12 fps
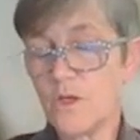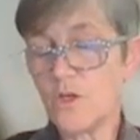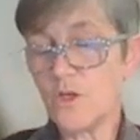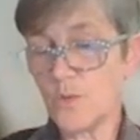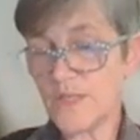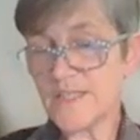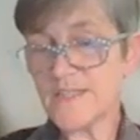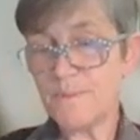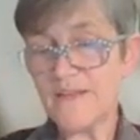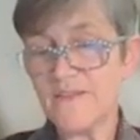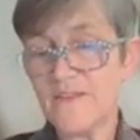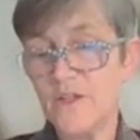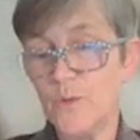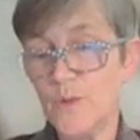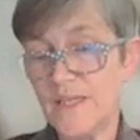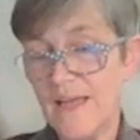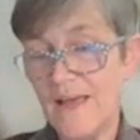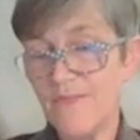you would expect that you
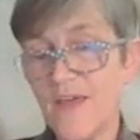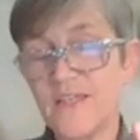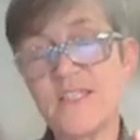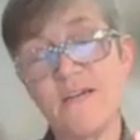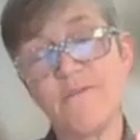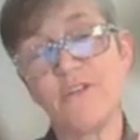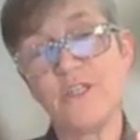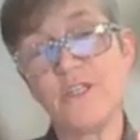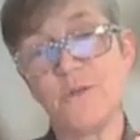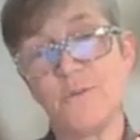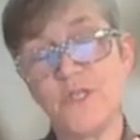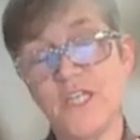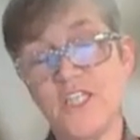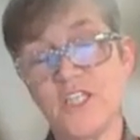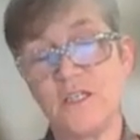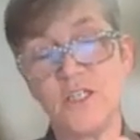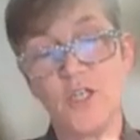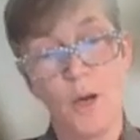would get that indefinite interpretation
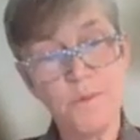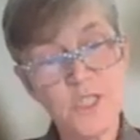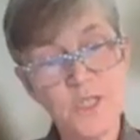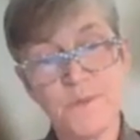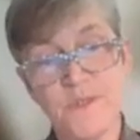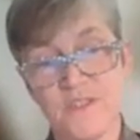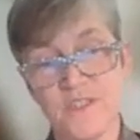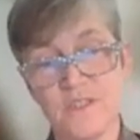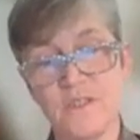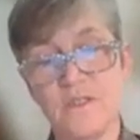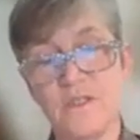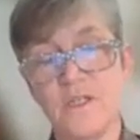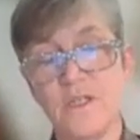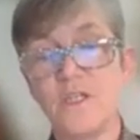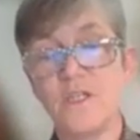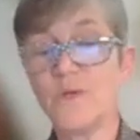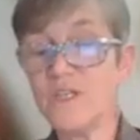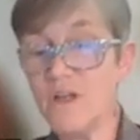in object position,
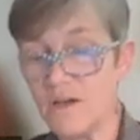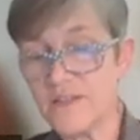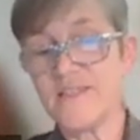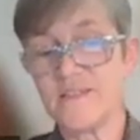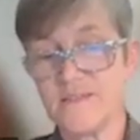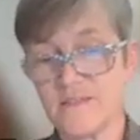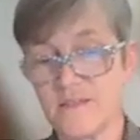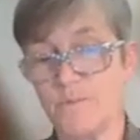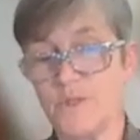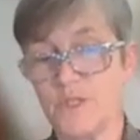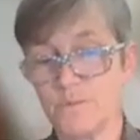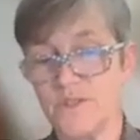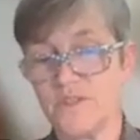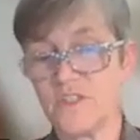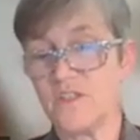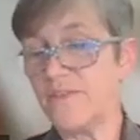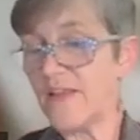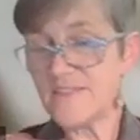you would not get it in subject
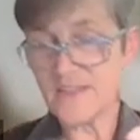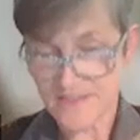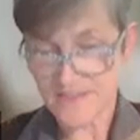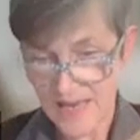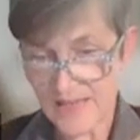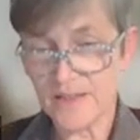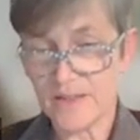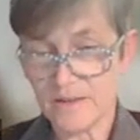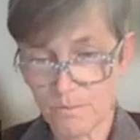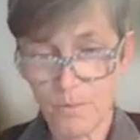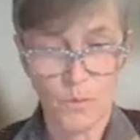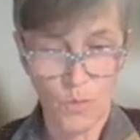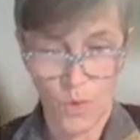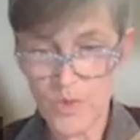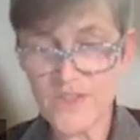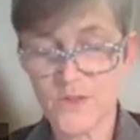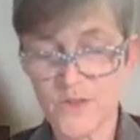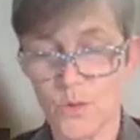position. And that's exactly what we
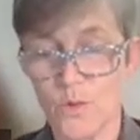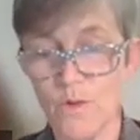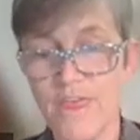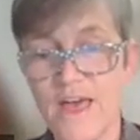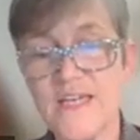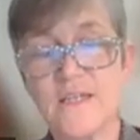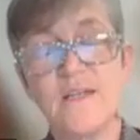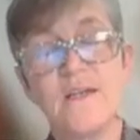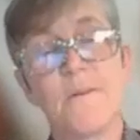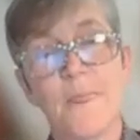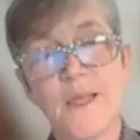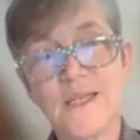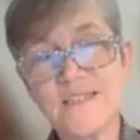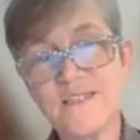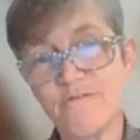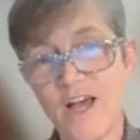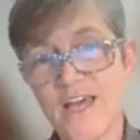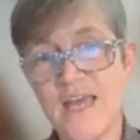saw, that
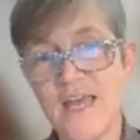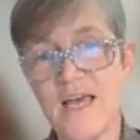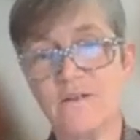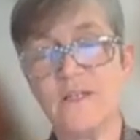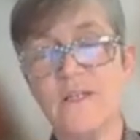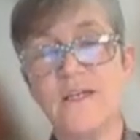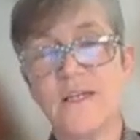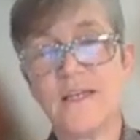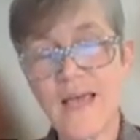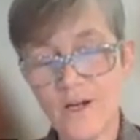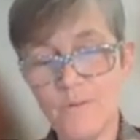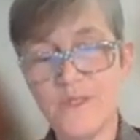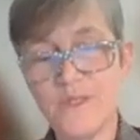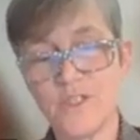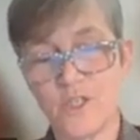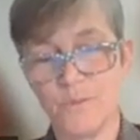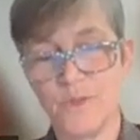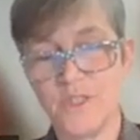classifier noun cannot be
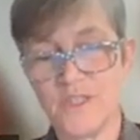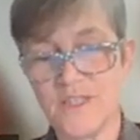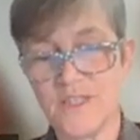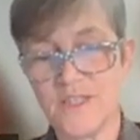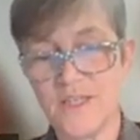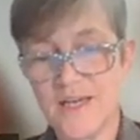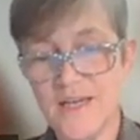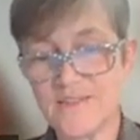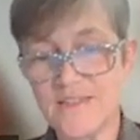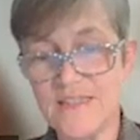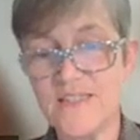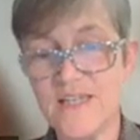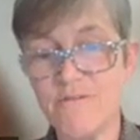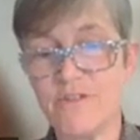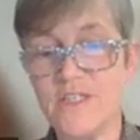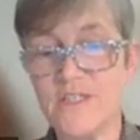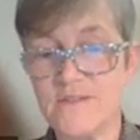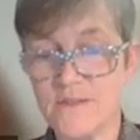interpreted as an
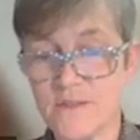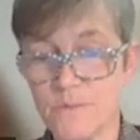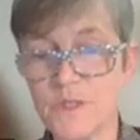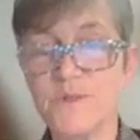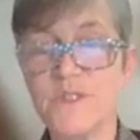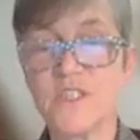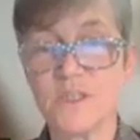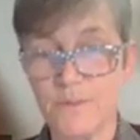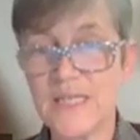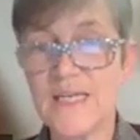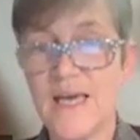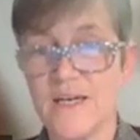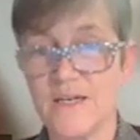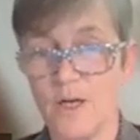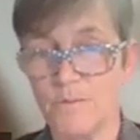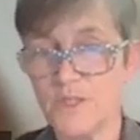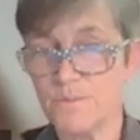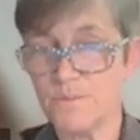indefinite in subject position, but it can in
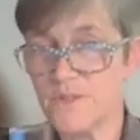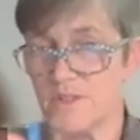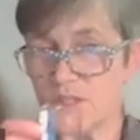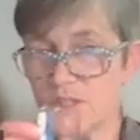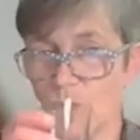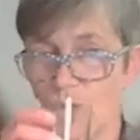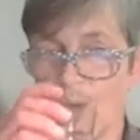object position.